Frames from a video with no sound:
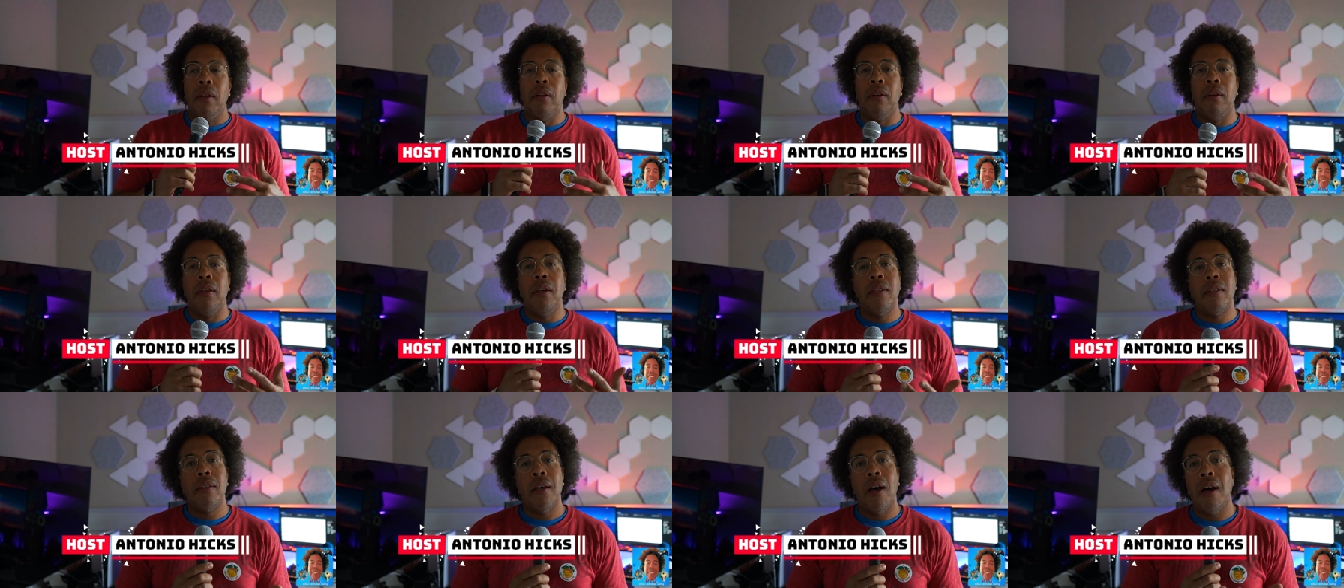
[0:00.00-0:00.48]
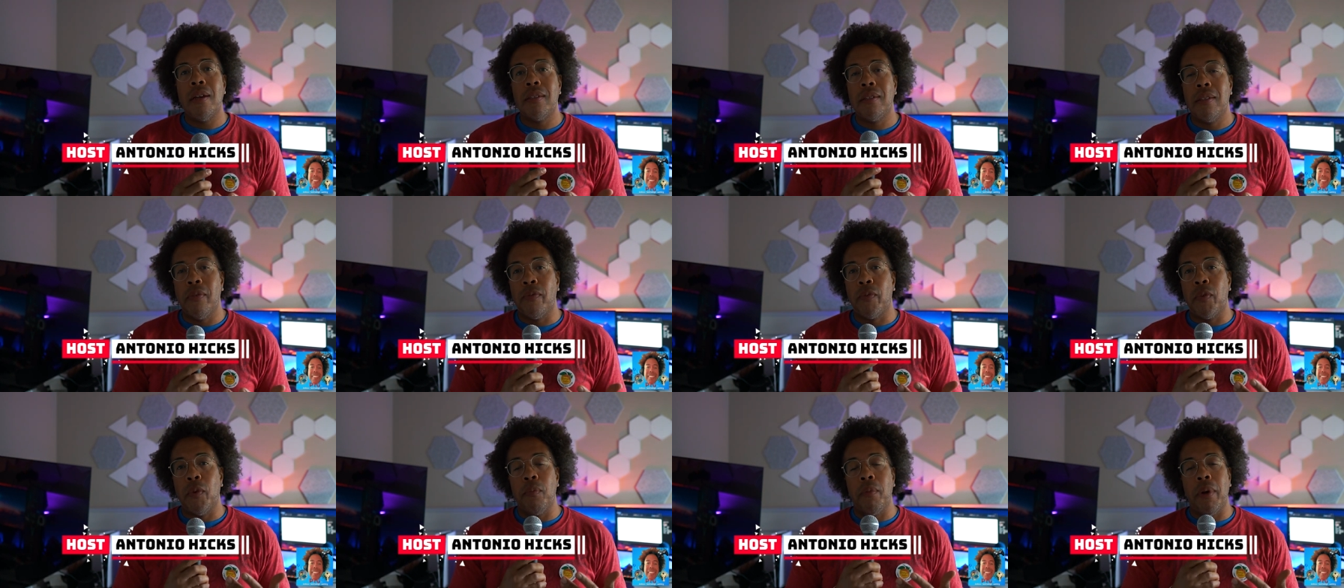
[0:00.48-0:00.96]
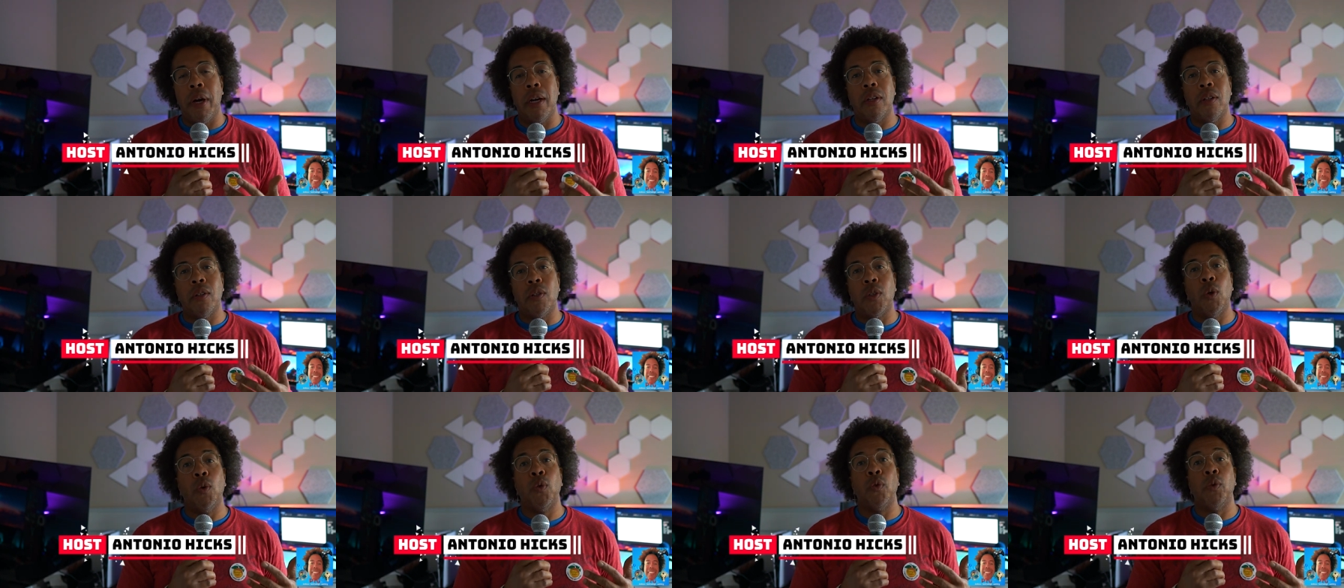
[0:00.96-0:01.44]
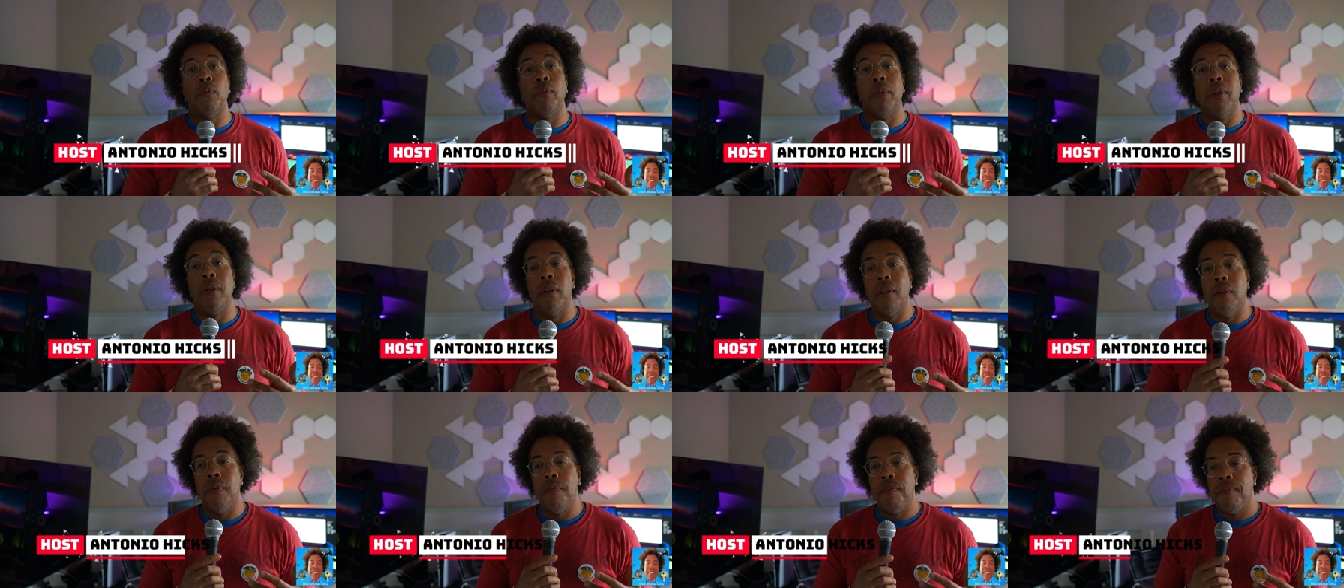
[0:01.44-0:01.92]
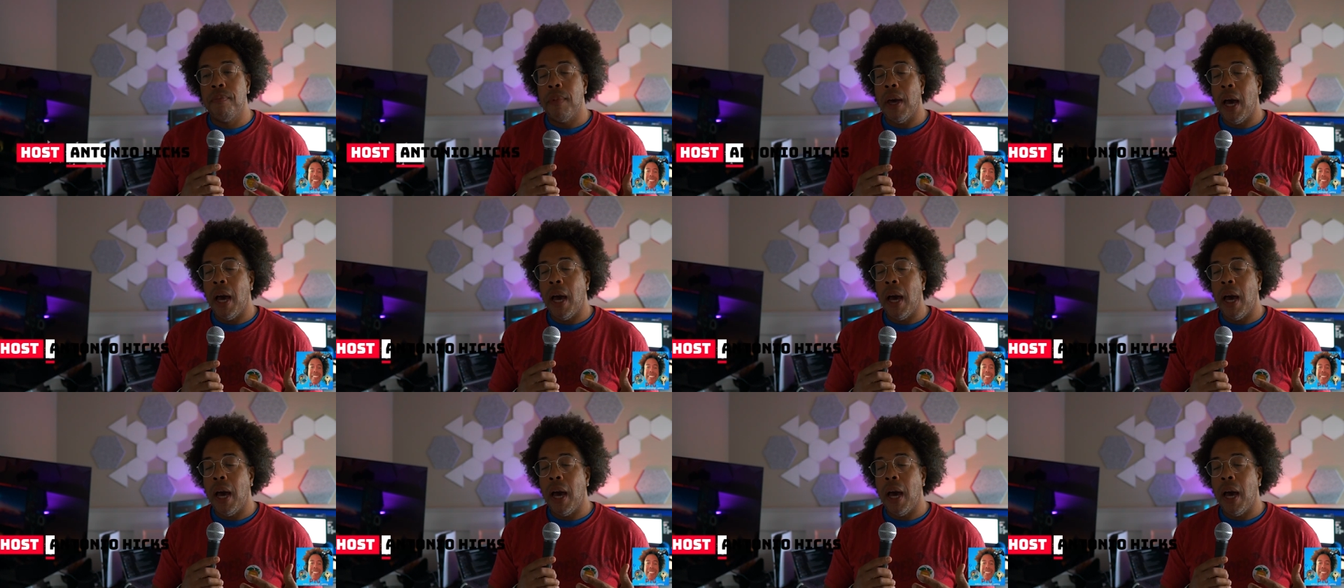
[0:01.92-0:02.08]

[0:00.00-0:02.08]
detoxing from like the social media.